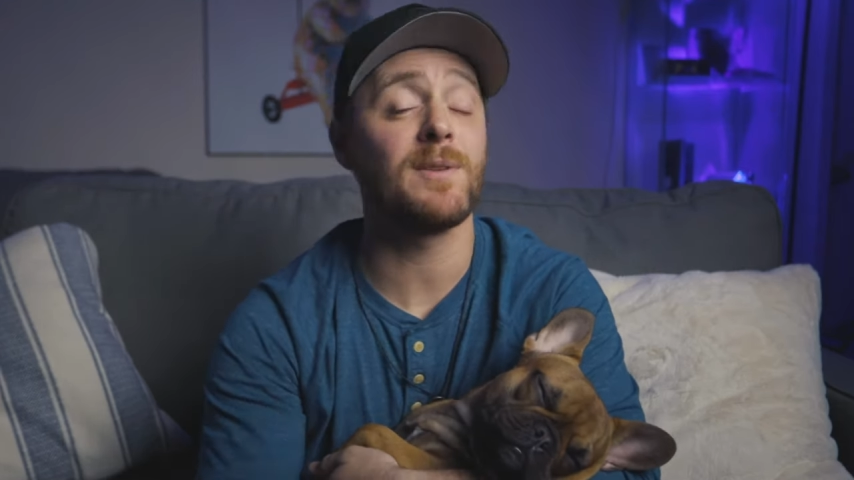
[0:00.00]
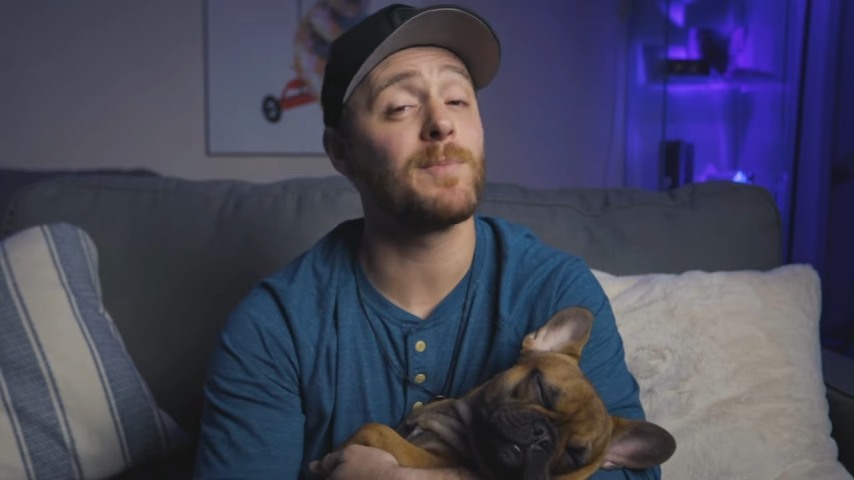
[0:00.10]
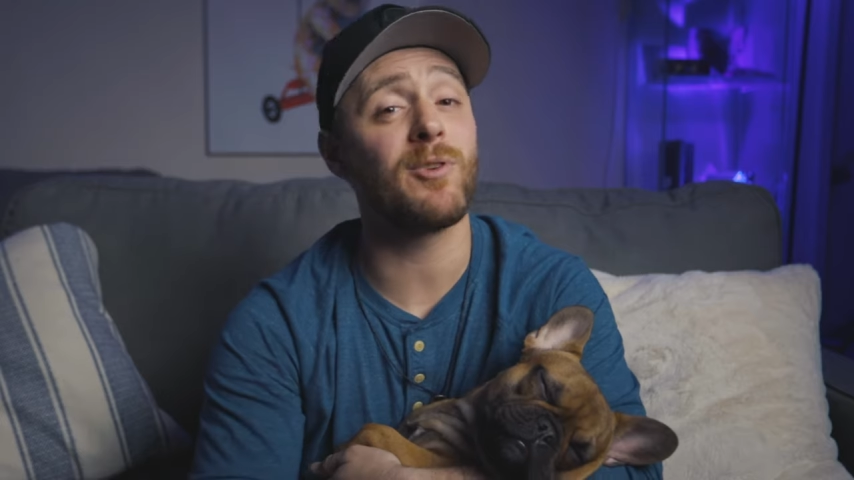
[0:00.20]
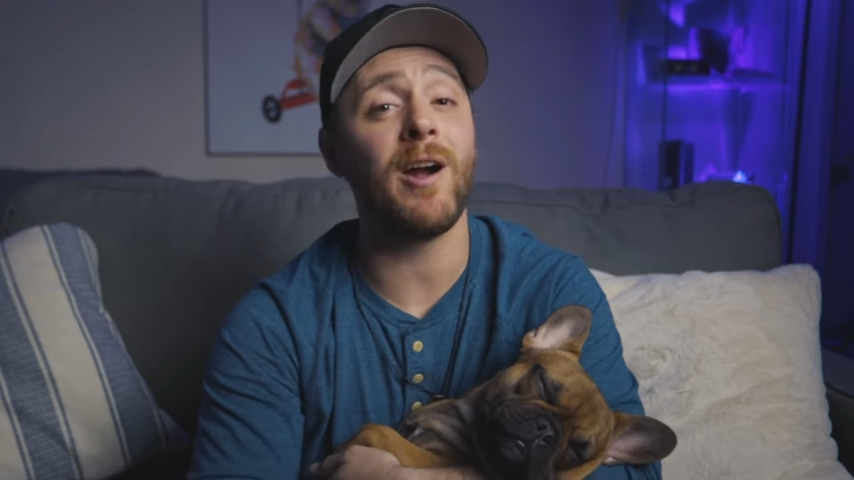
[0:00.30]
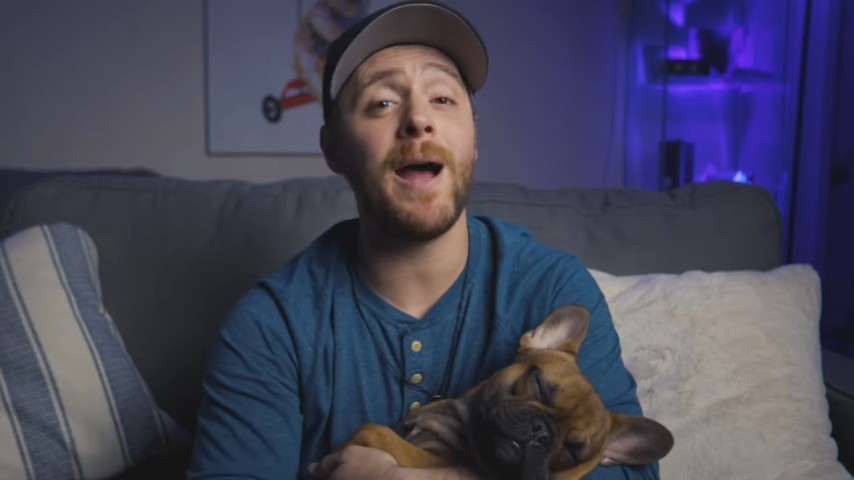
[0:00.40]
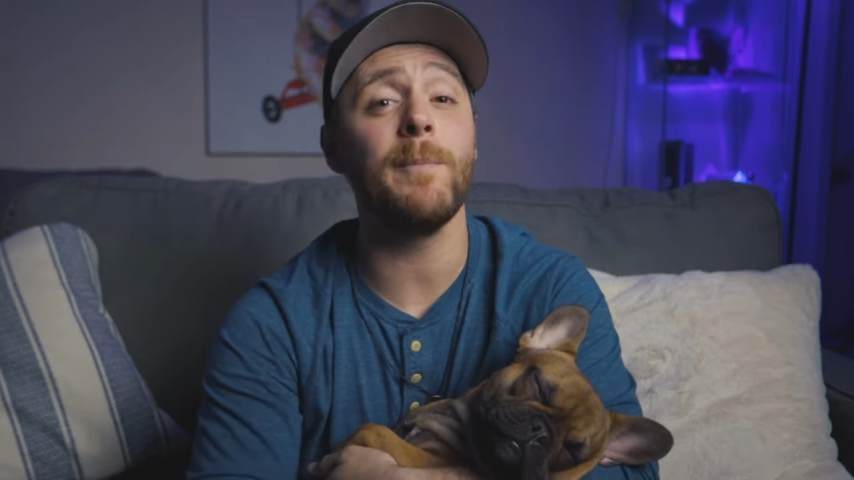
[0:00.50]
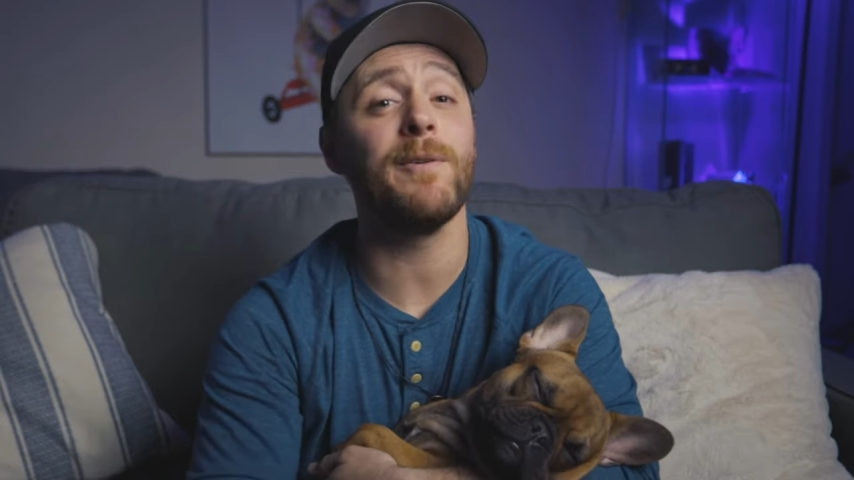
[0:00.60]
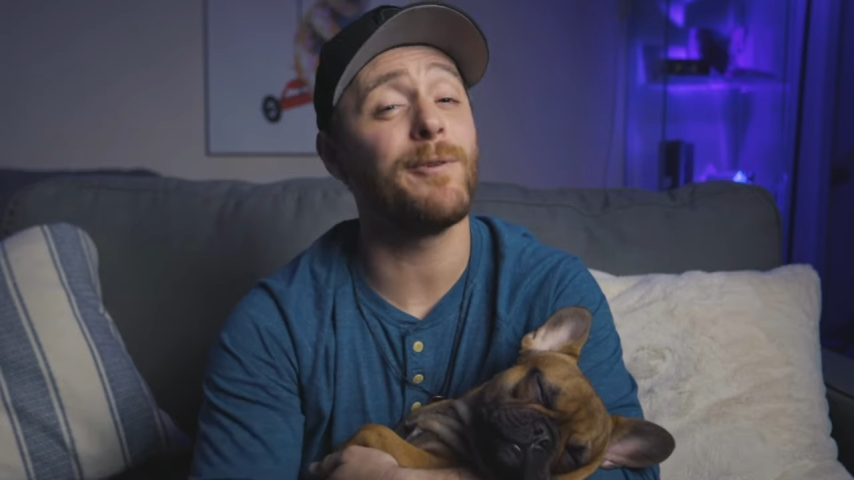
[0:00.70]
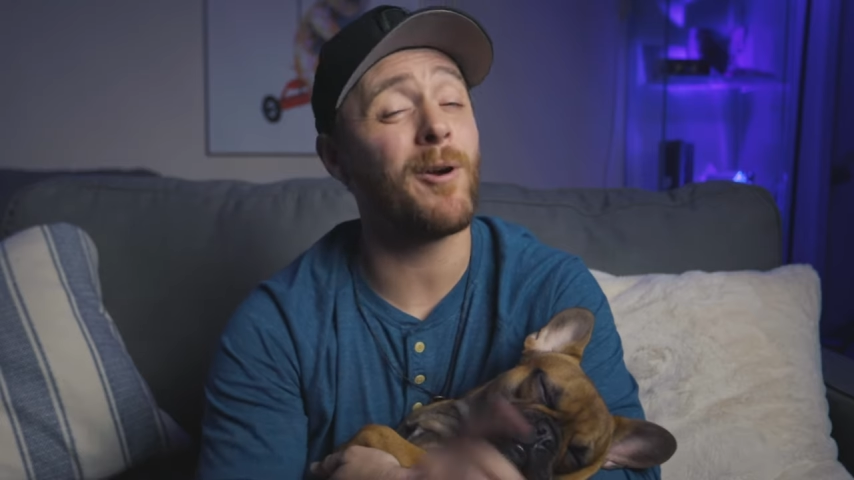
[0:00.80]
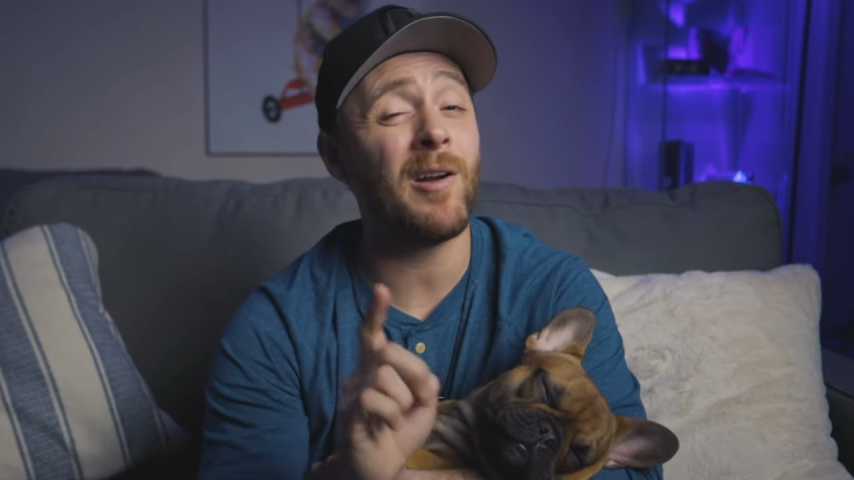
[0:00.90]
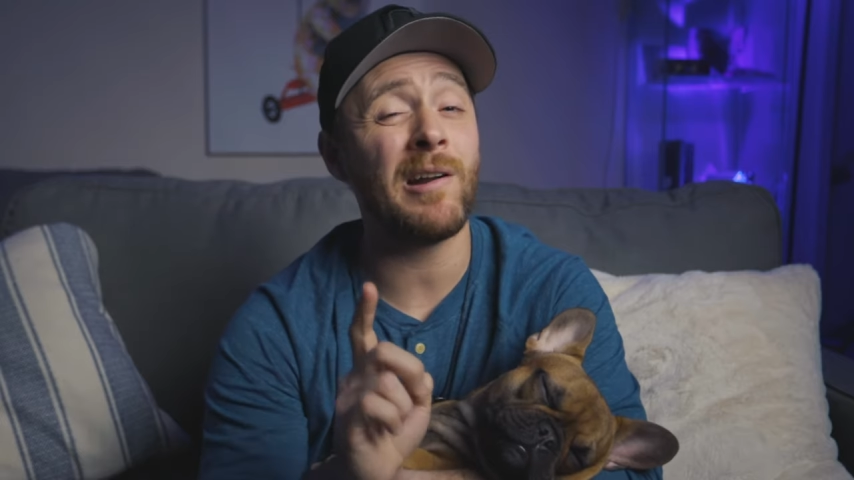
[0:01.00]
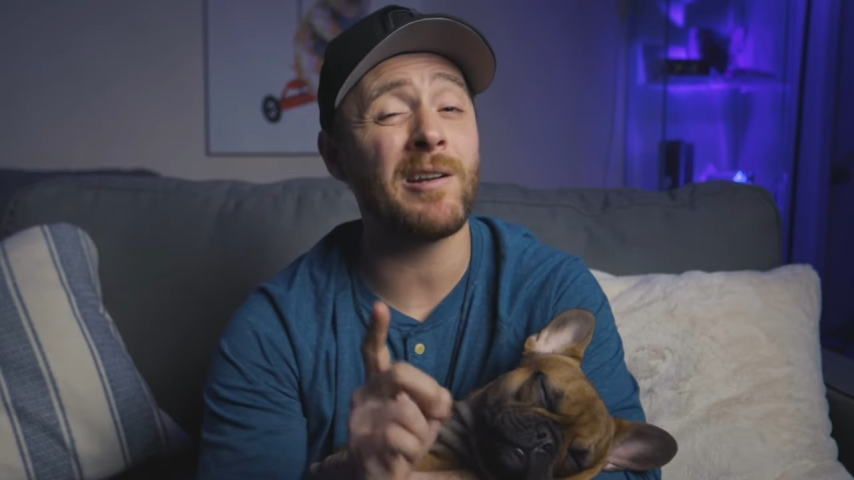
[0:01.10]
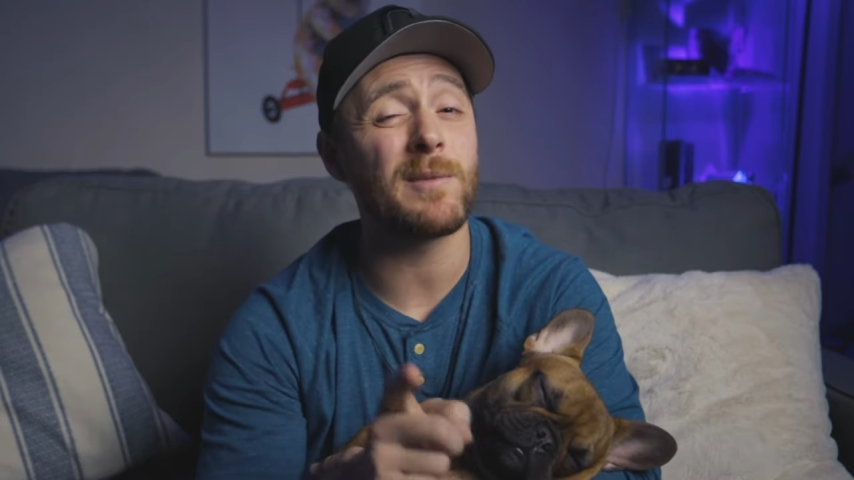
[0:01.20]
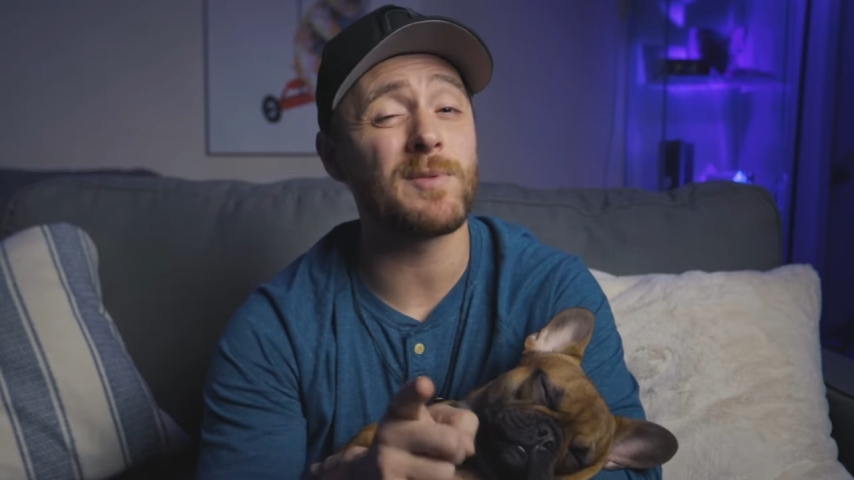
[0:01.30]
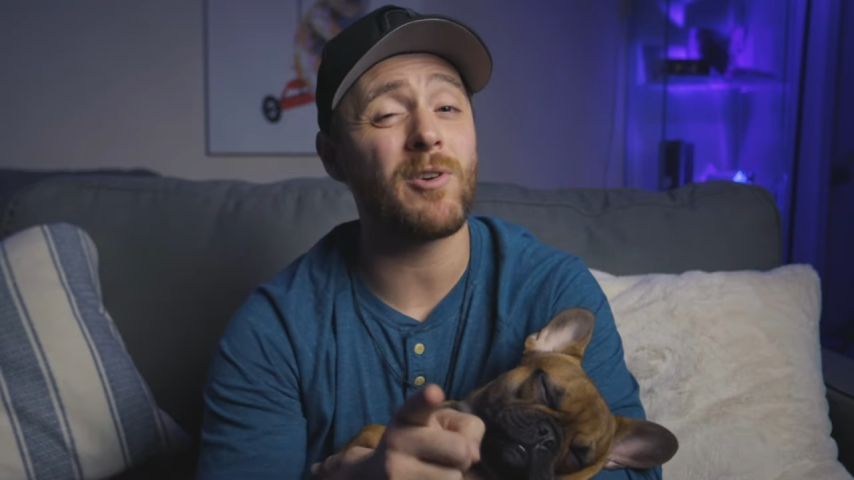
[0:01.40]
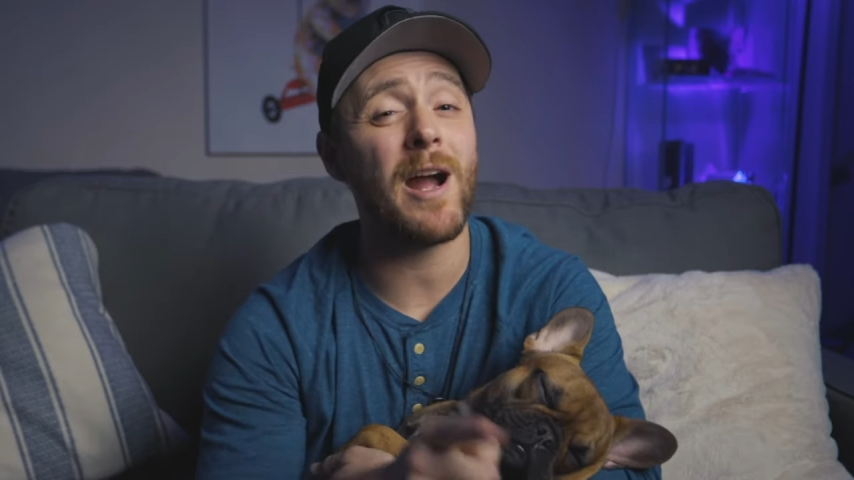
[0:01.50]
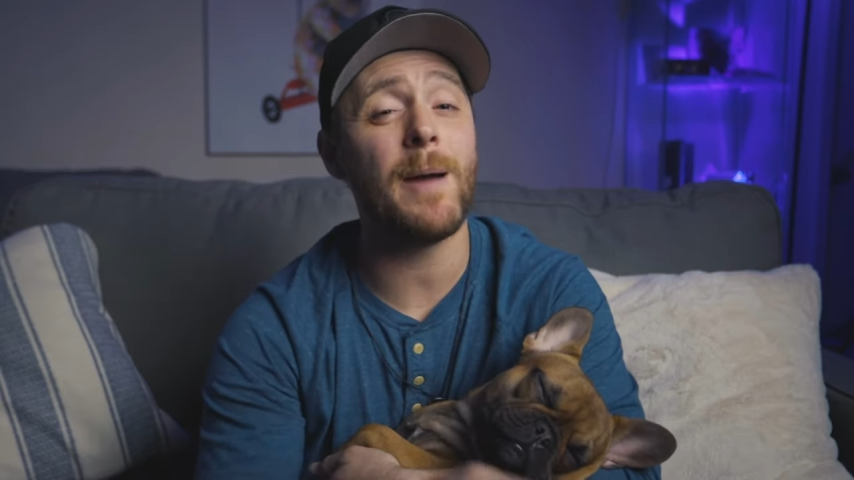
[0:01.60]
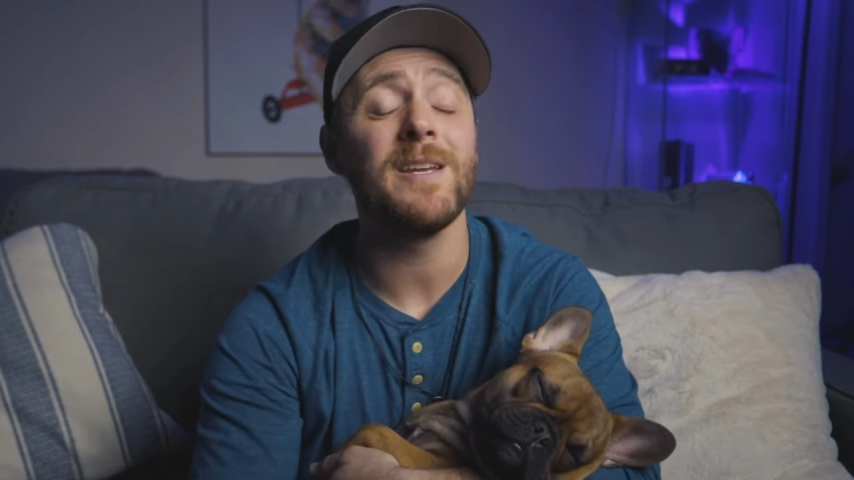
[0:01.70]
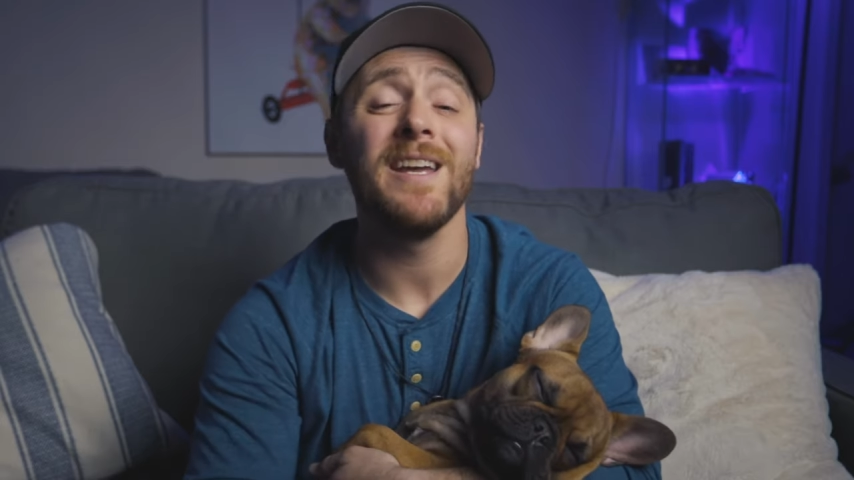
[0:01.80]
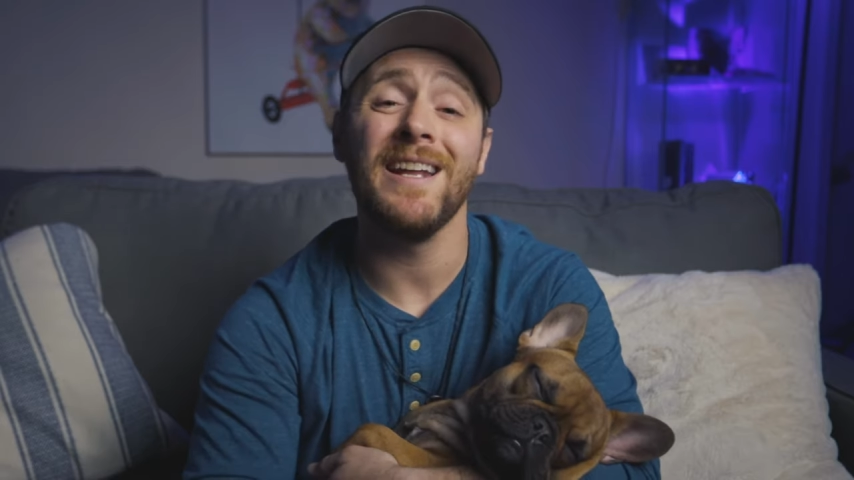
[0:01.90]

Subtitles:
subscribe if you aren't already subscribed,